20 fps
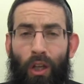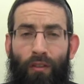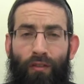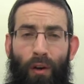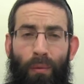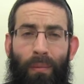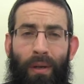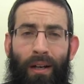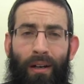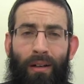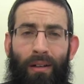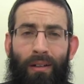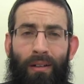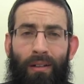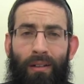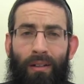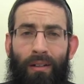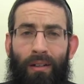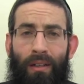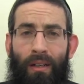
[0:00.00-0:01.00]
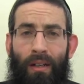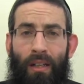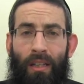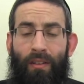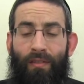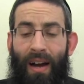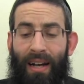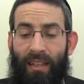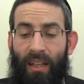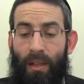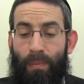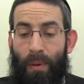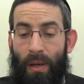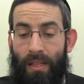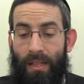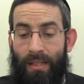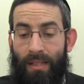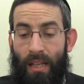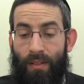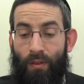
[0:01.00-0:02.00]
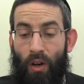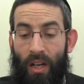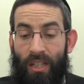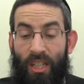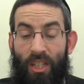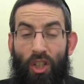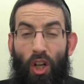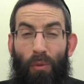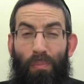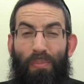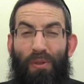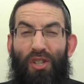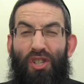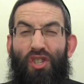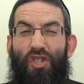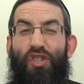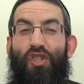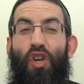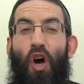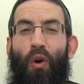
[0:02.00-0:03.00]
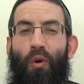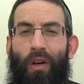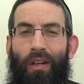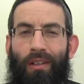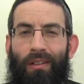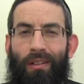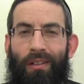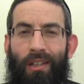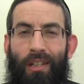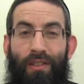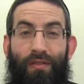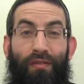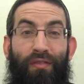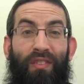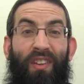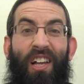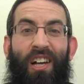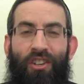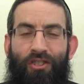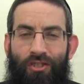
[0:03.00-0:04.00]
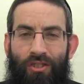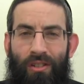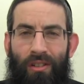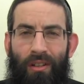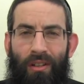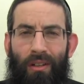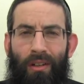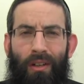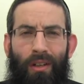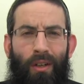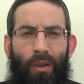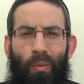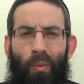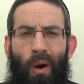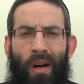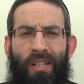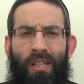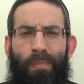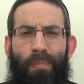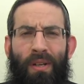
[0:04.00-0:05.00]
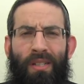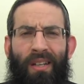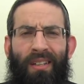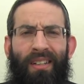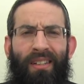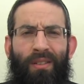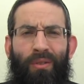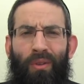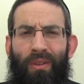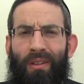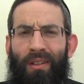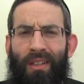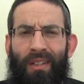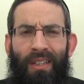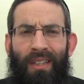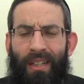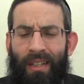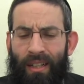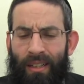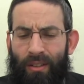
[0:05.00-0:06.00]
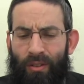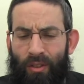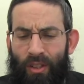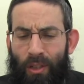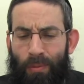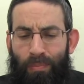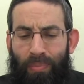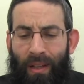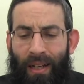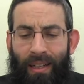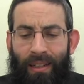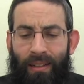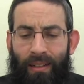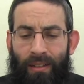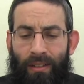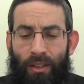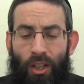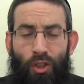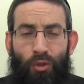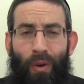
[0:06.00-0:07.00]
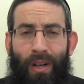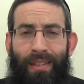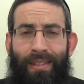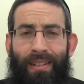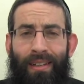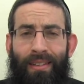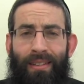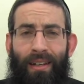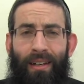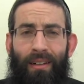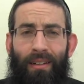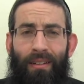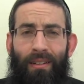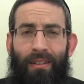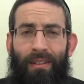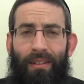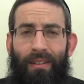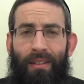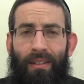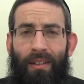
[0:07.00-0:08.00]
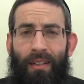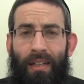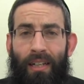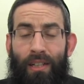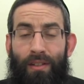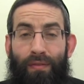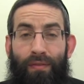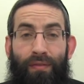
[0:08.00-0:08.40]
from here the fact that the pasuk says Rachas is called psoroi, his flesh. Why does the pasuk need to explain it in such great detail? his